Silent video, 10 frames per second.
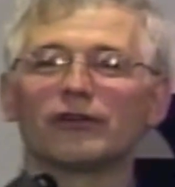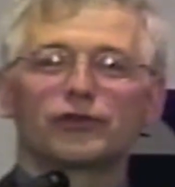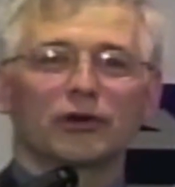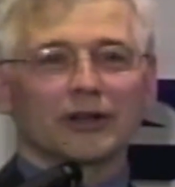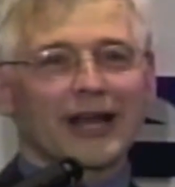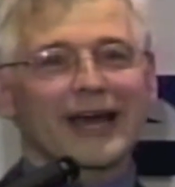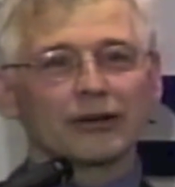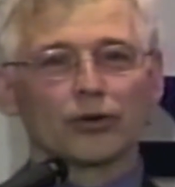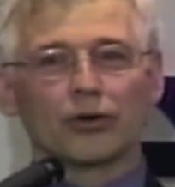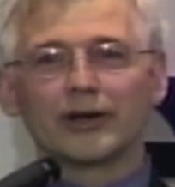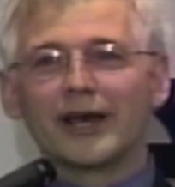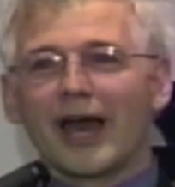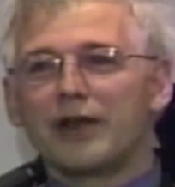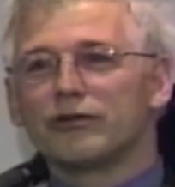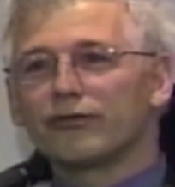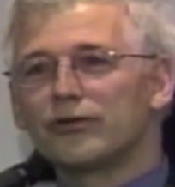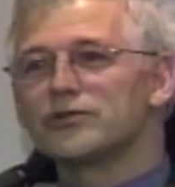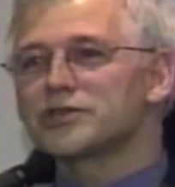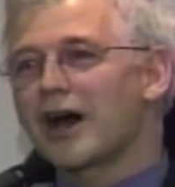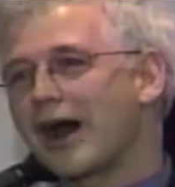if you're a landlord and you
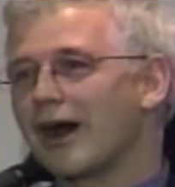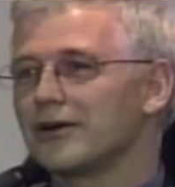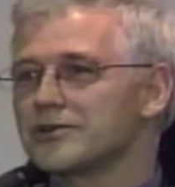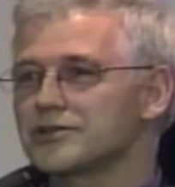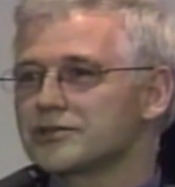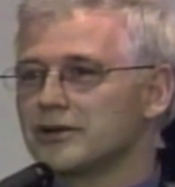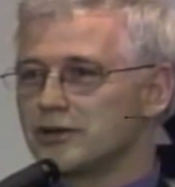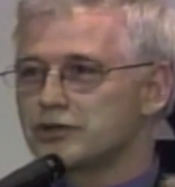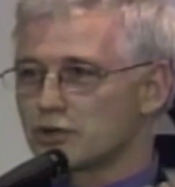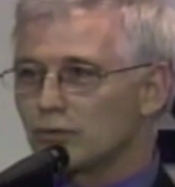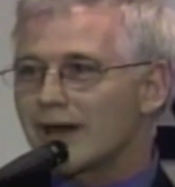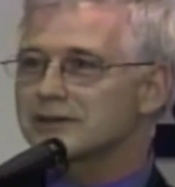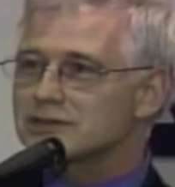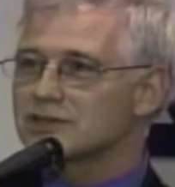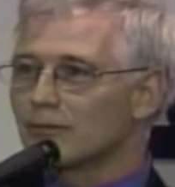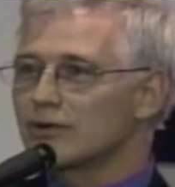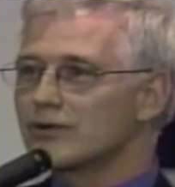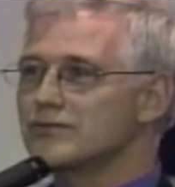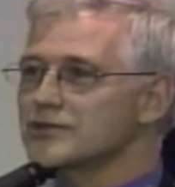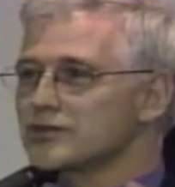refuse to rent to someone
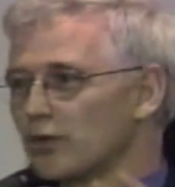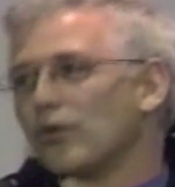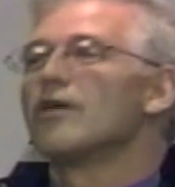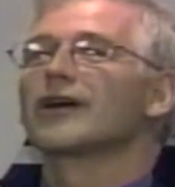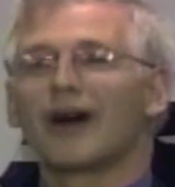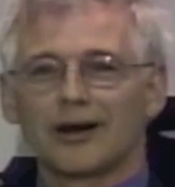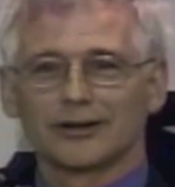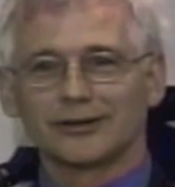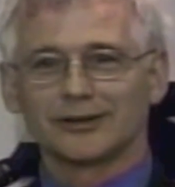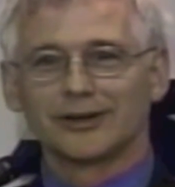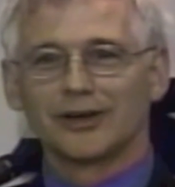who's the wrong color,